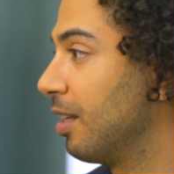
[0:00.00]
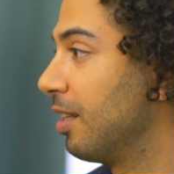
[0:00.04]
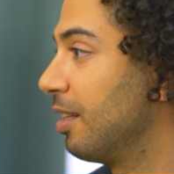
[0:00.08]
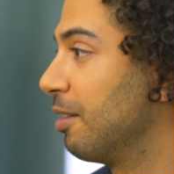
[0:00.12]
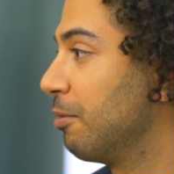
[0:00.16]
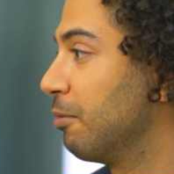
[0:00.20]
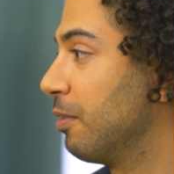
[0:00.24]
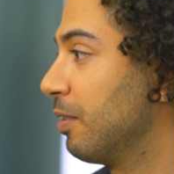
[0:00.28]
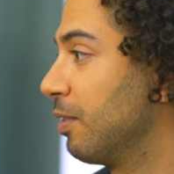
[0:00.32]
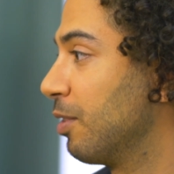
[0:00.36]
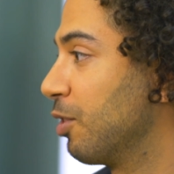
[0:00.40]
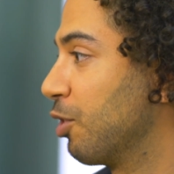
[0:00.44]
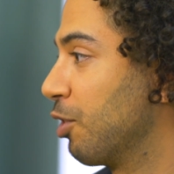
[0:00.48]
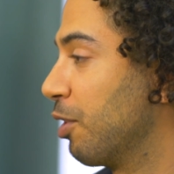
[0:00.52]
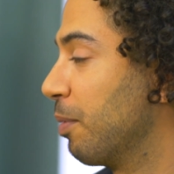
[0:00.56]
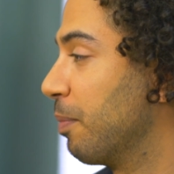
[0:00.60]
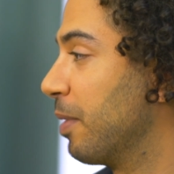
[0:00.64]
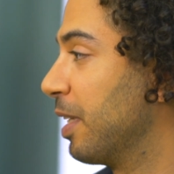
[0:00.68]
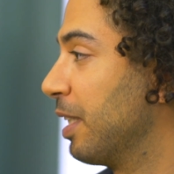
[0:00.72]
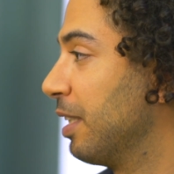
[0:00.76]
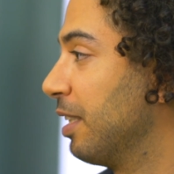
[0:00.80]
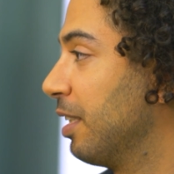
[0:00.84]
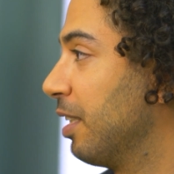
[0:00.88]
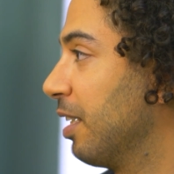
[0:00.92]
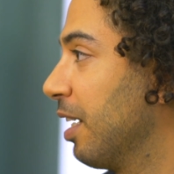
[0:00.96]
I live in
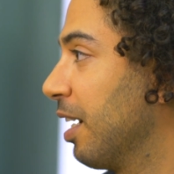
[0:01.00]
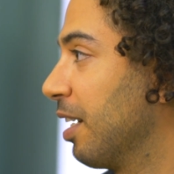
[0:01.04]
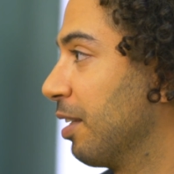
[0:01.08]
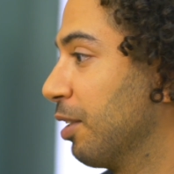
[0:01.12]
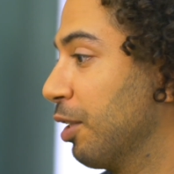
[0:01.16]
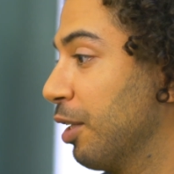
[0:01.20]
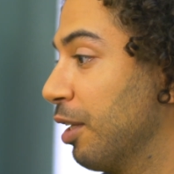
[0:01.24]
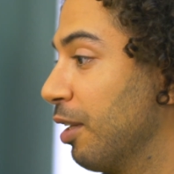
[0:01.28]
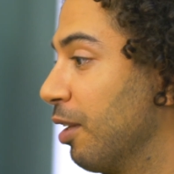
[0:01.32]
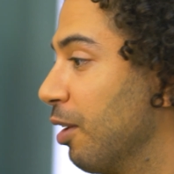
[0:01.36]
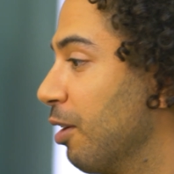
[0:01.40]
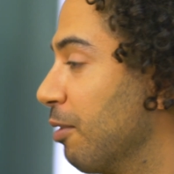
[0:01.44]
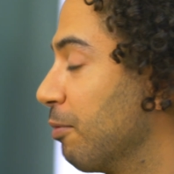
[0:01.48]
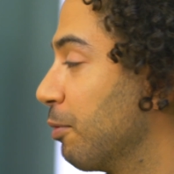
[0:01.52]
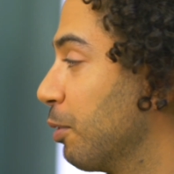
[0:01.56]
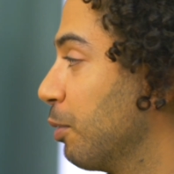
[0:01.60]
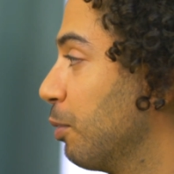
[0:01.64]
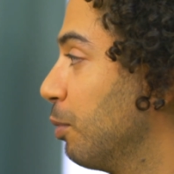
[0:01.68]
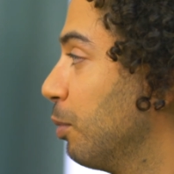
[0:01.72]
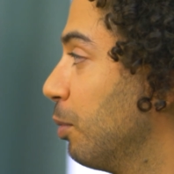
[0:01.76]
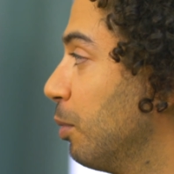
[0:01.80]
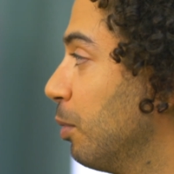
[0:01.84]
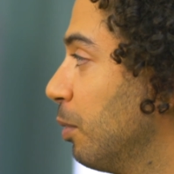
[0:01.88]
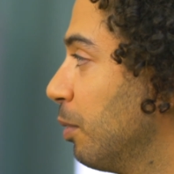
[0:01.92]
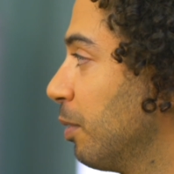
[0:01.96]
Germany and I love
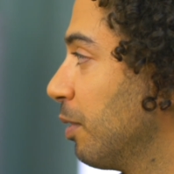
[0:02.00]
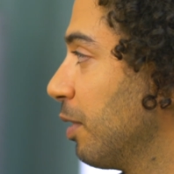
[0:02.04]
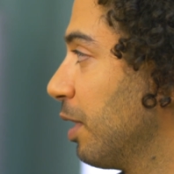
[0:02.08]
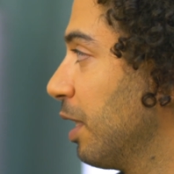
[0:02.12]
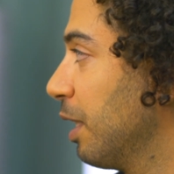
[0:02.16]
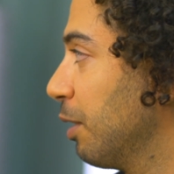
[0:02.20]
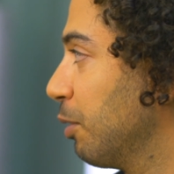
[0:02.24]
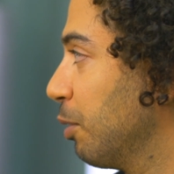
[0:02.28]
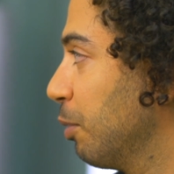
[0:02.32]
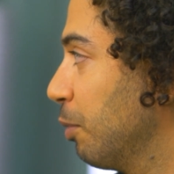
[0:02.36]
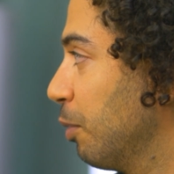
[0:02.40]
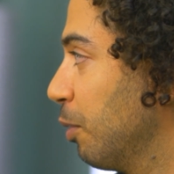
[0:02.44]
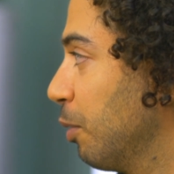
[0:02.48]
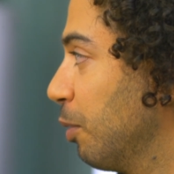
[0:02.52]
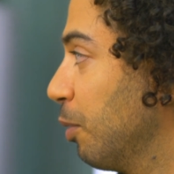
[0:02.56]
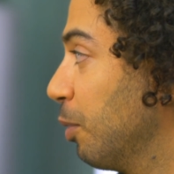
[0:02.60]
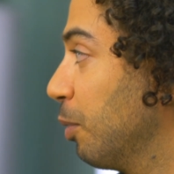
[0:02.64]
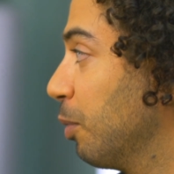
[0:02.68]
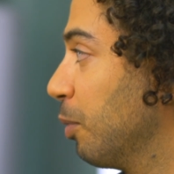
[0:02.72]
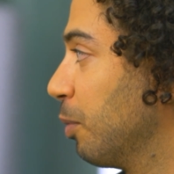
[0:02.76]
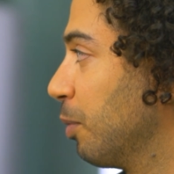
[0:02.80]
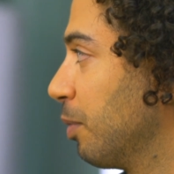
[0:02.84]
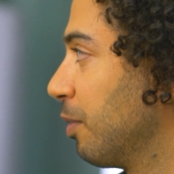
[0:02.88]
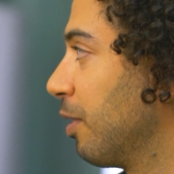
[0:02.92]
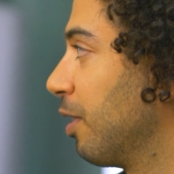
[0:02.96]
to get to
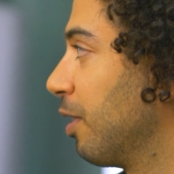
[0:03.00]
know